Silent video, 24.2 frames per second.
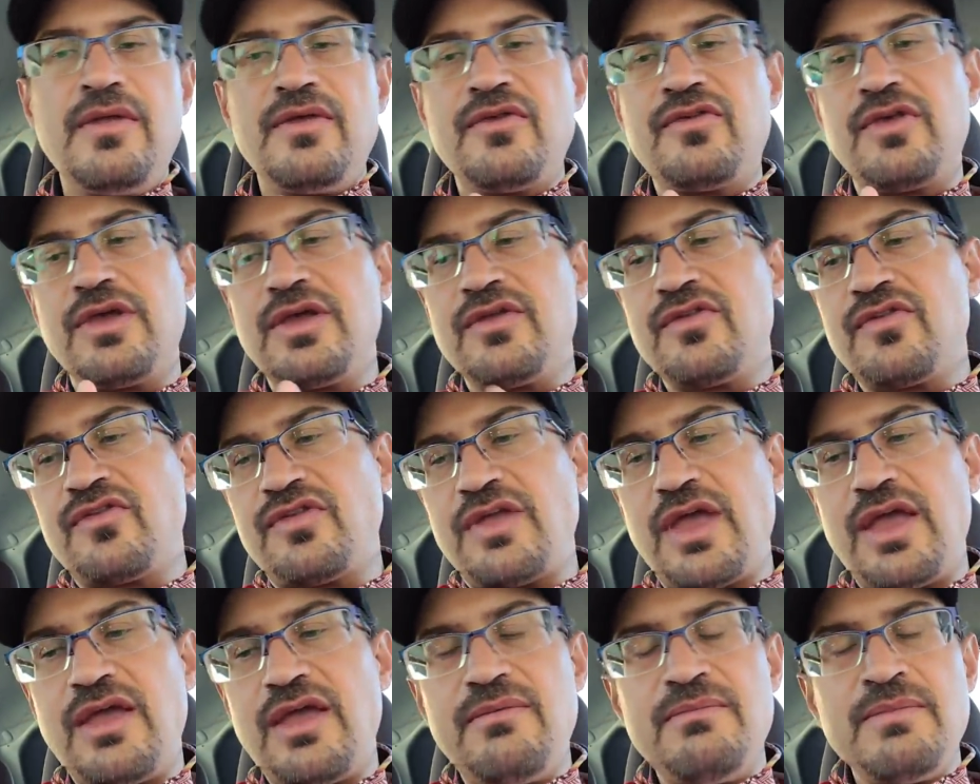So you can
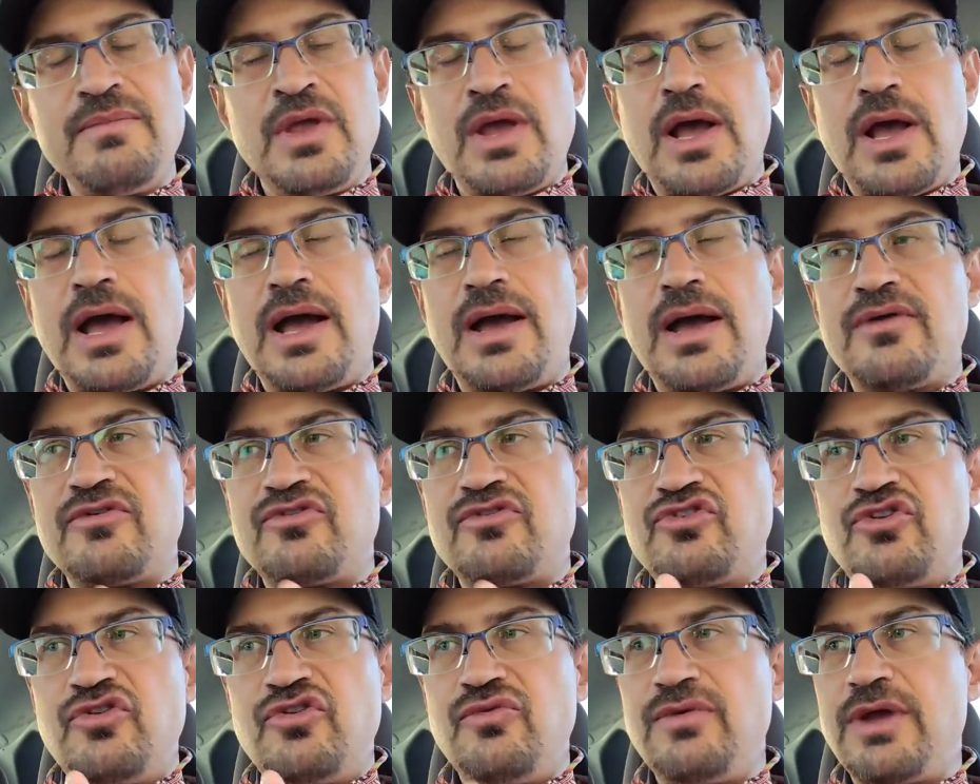stay uh,
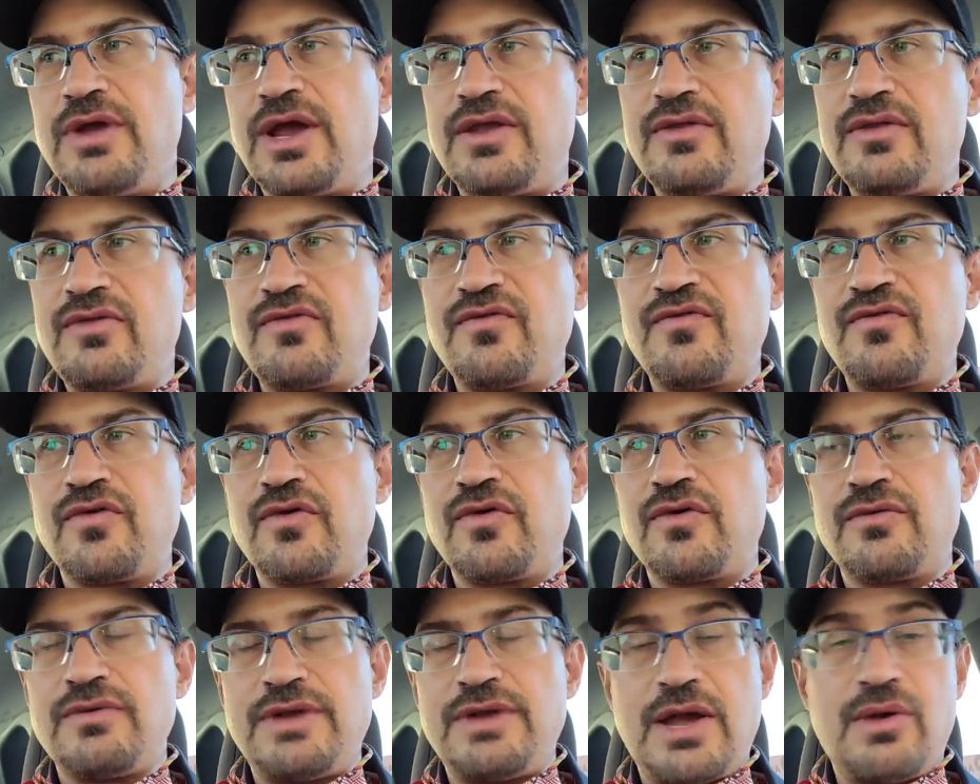two nights
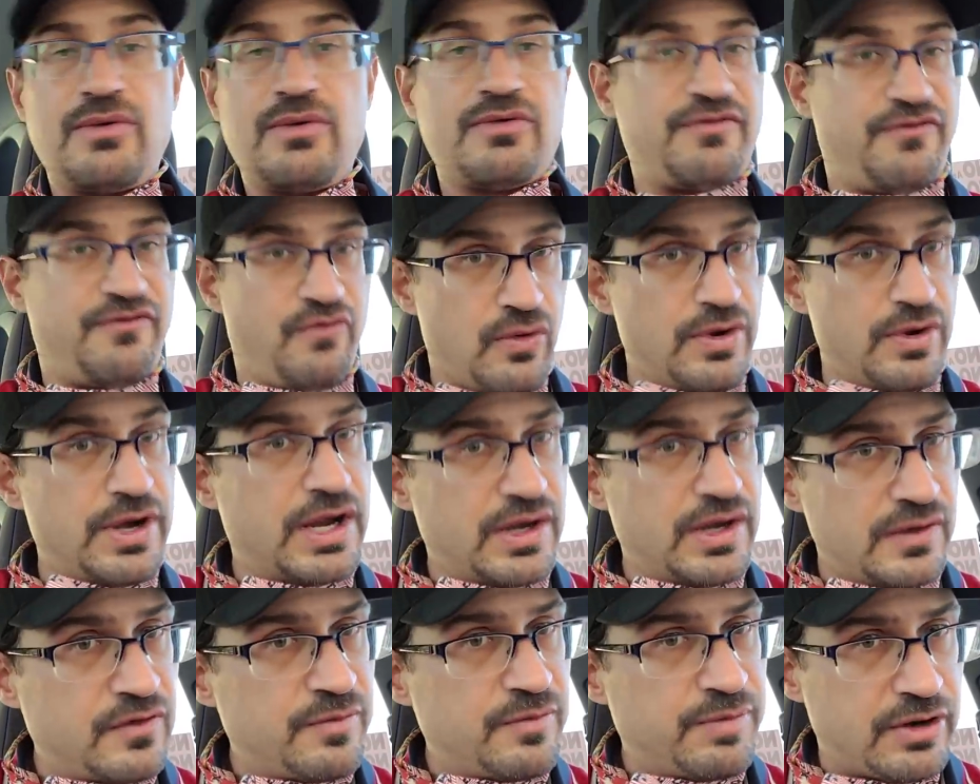for, now it's four
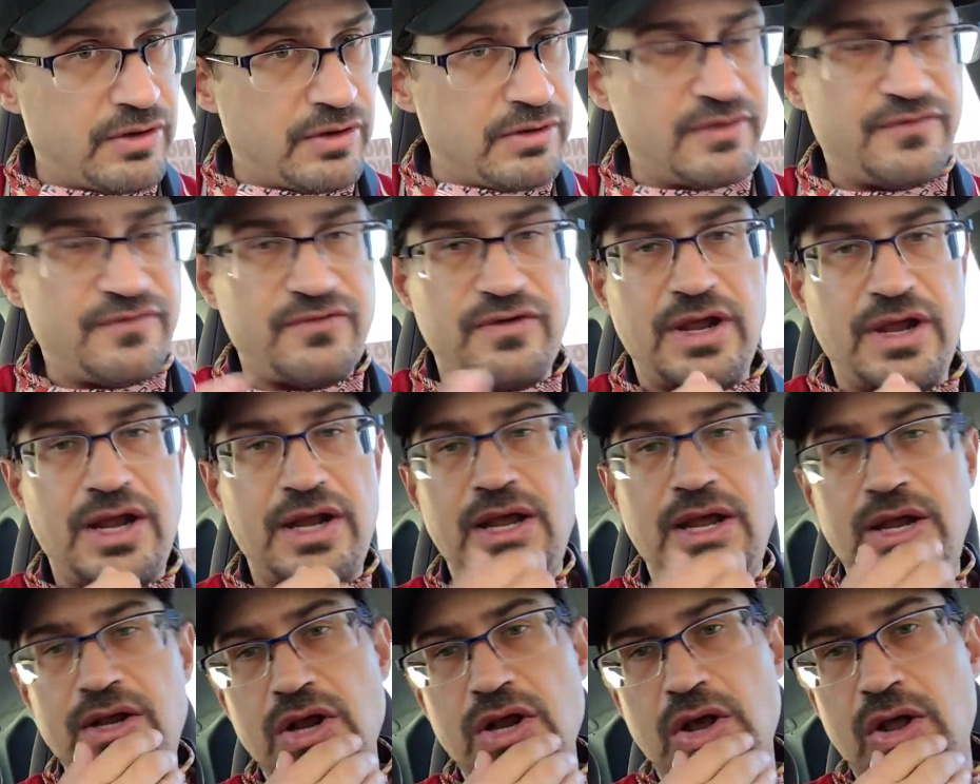nights apparently for
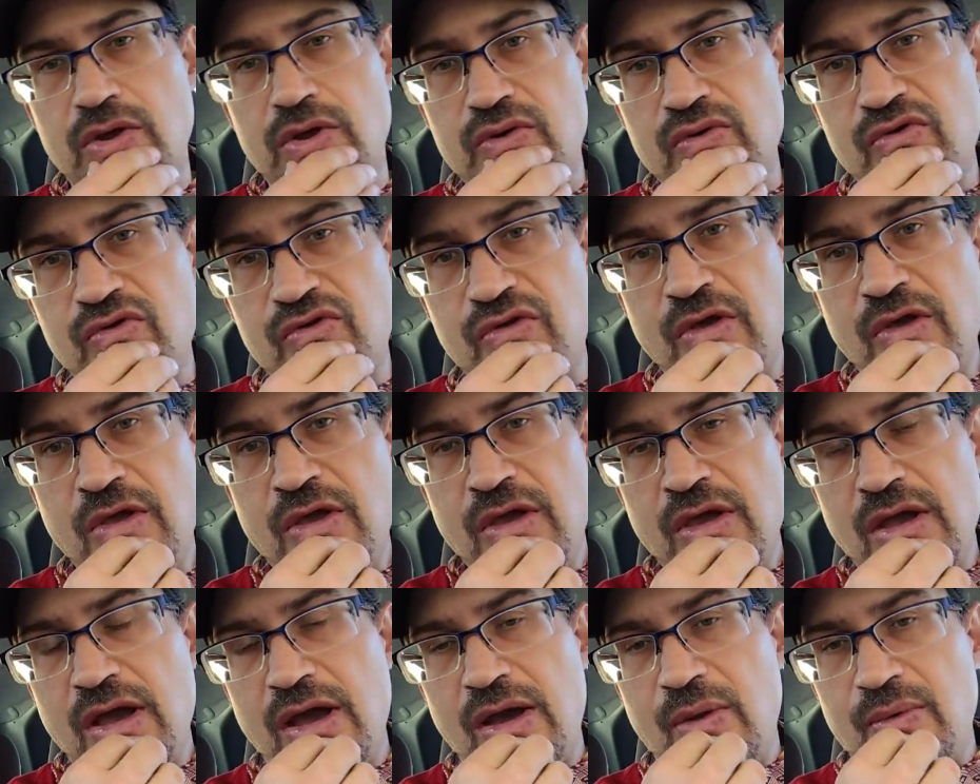ninety-nine dollars.
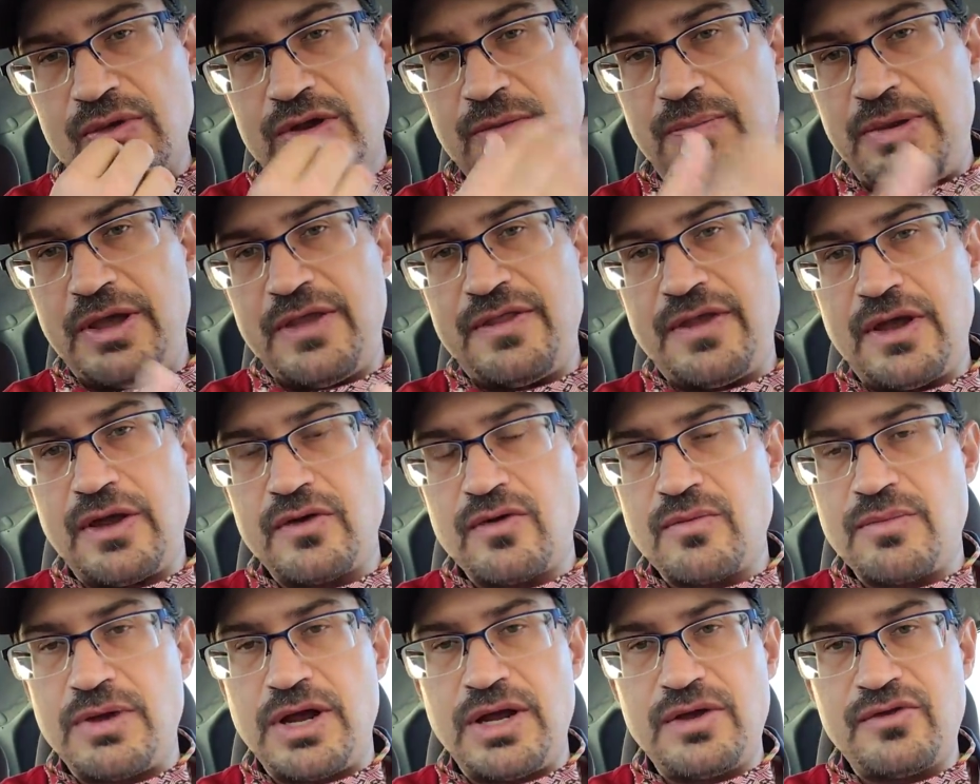Uh, when you pay the one
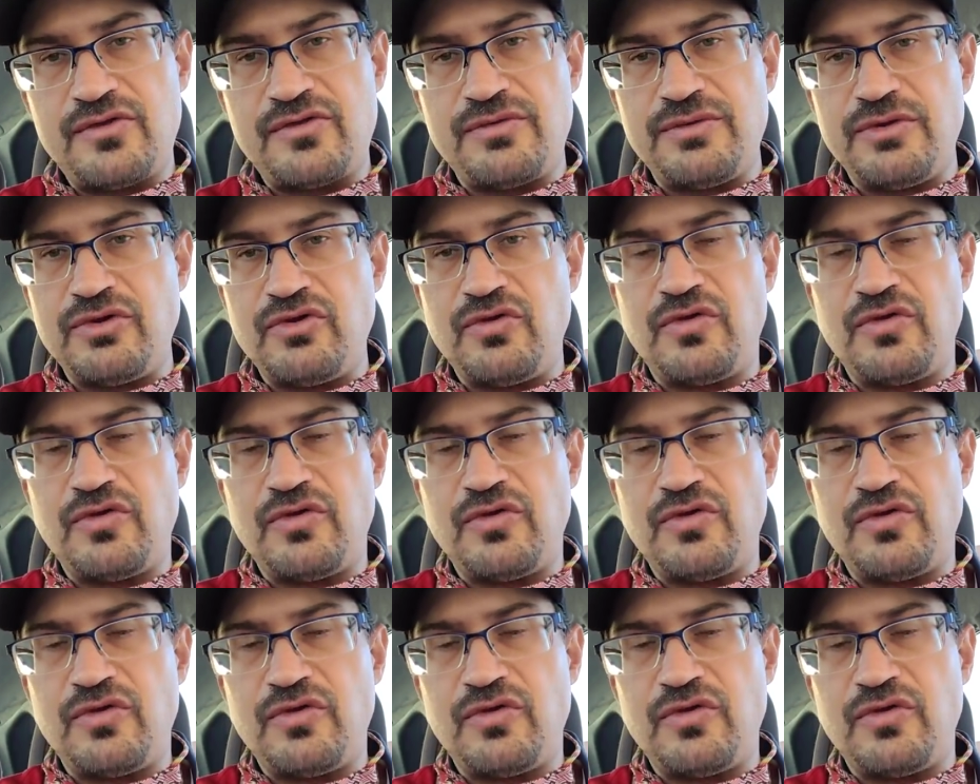hundred bucks, you